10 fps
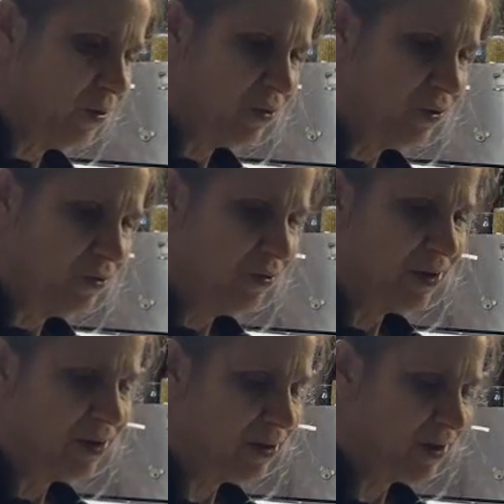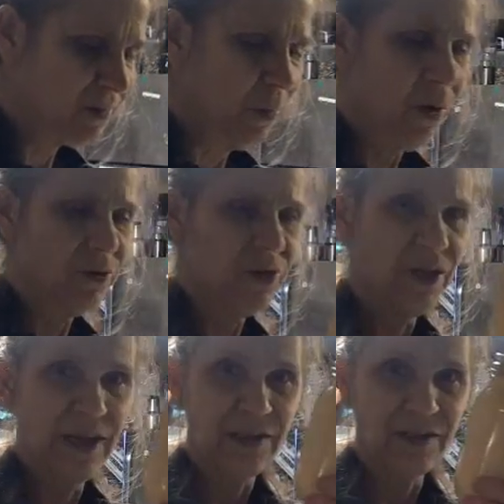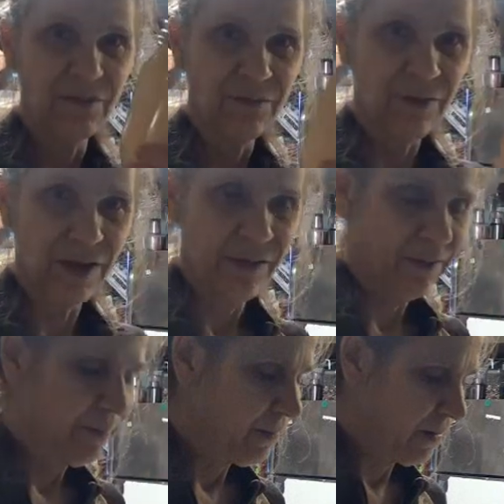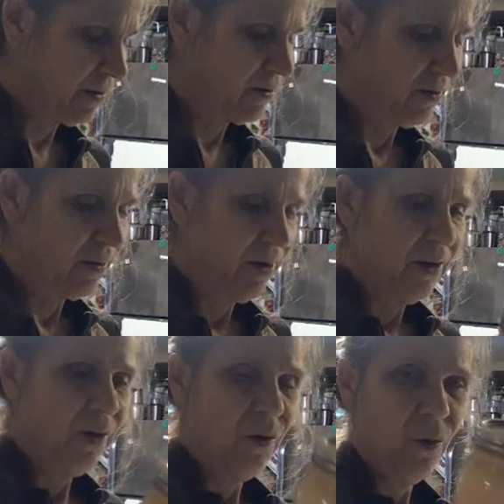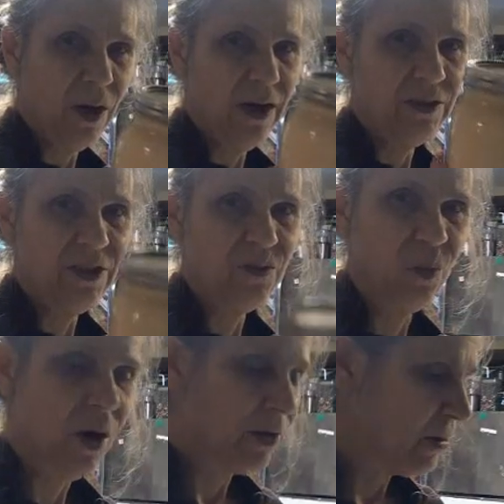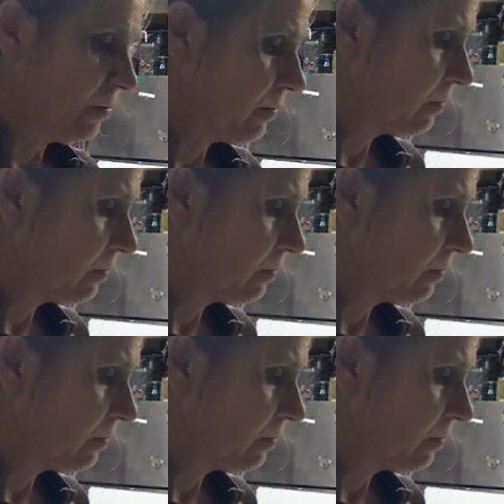is smaller size, right? That's what I just want.